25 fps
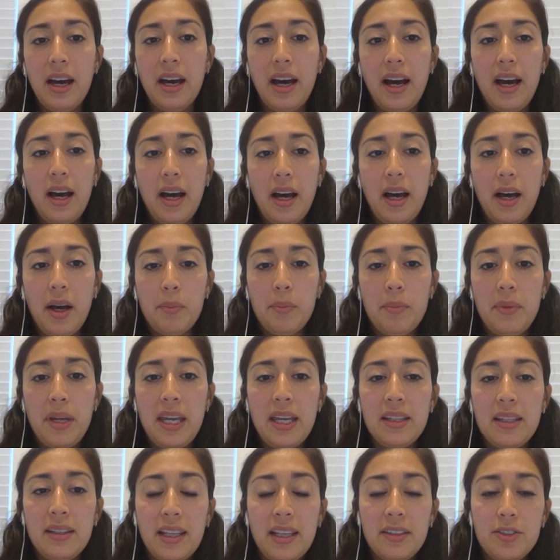Um,
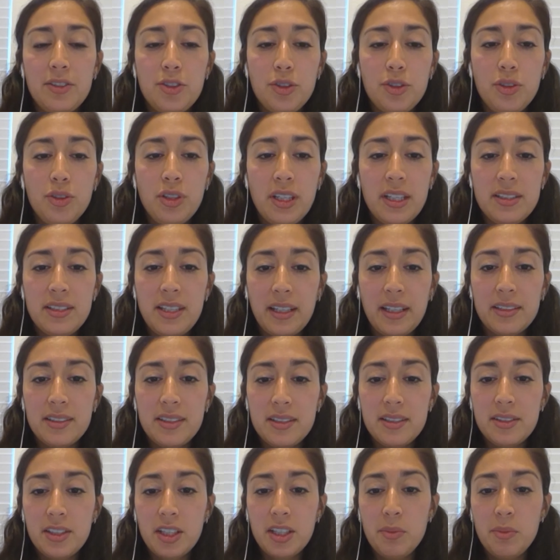and that's through the
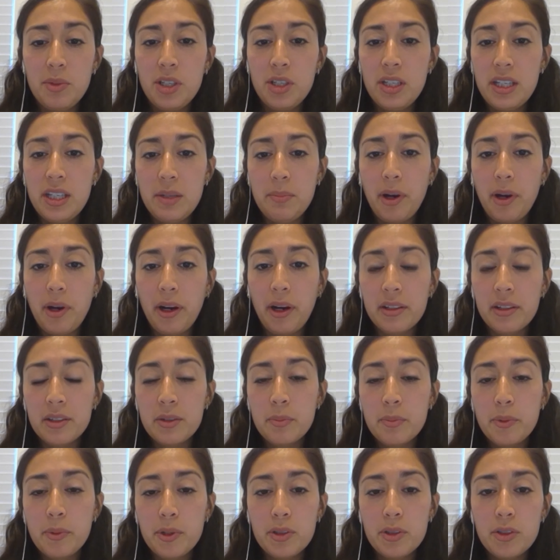Texas Community
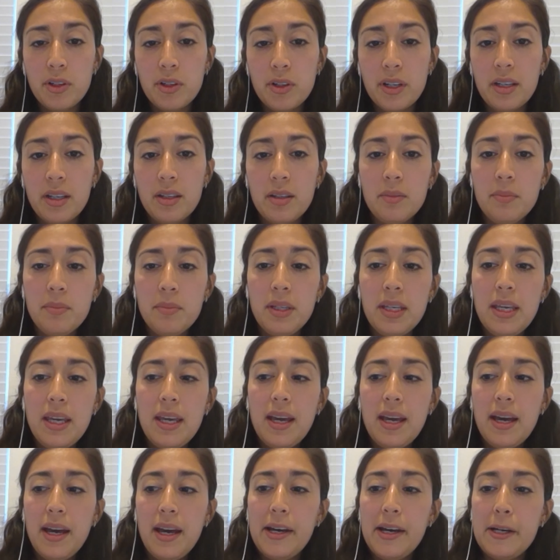Partner Program.
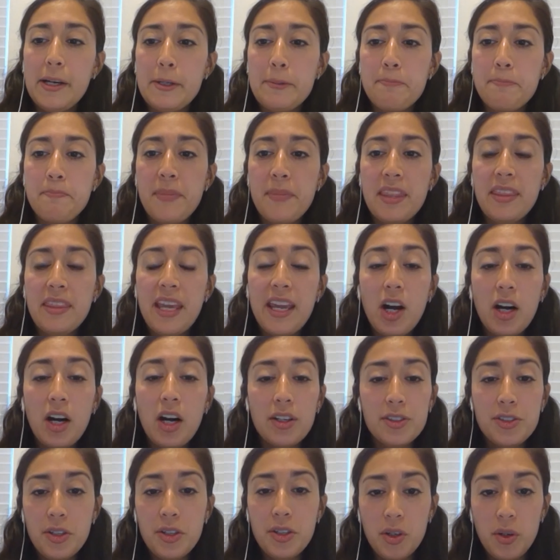Um, they
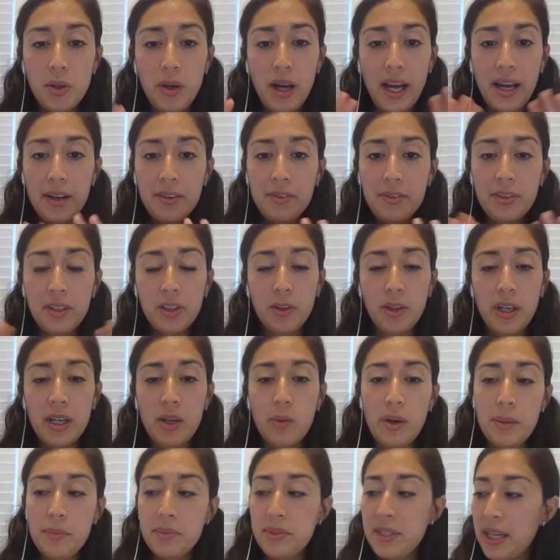also have a great
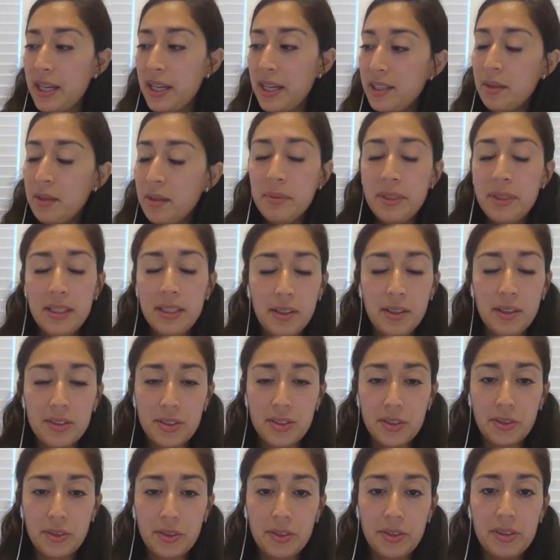website, and I'm going to
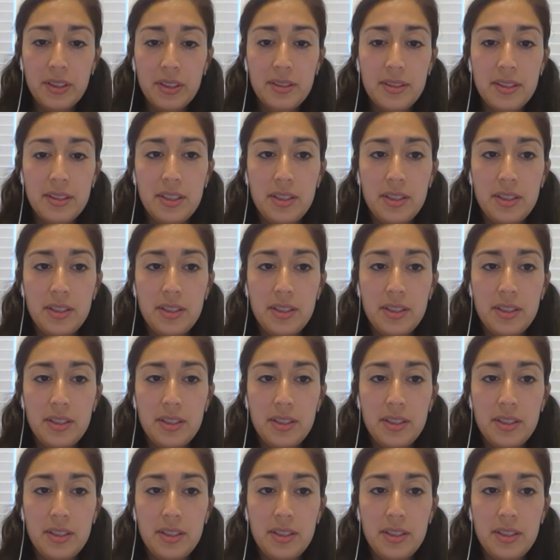also include this